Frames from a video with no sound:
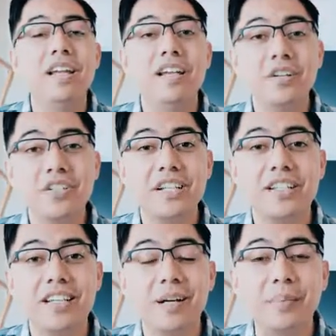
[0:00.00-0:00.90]
Here's an
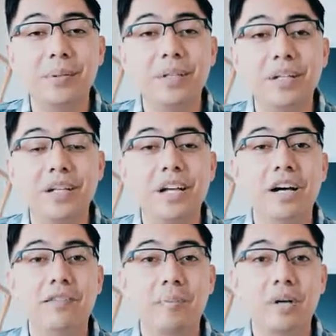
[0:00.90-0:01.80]
example
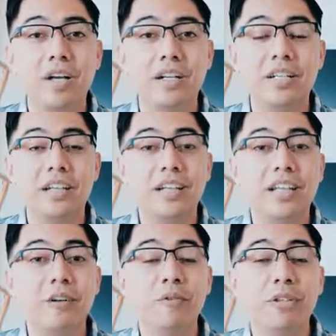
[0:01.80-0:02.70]
of a product
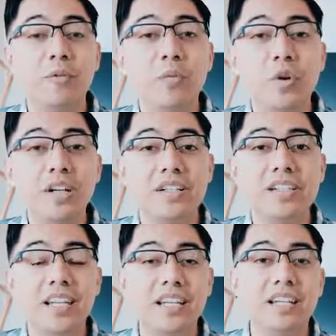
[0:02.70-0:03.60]
that really was
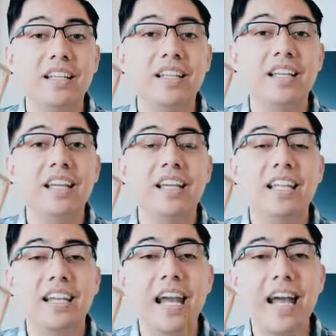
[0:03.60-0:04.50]
taken
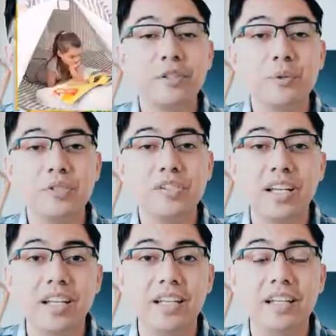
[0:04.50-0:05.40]
in an actual
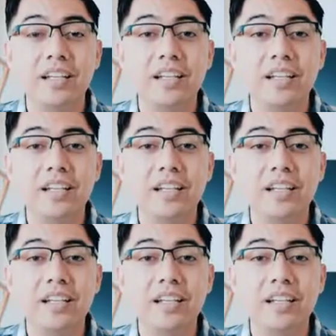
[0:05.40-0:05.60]
setting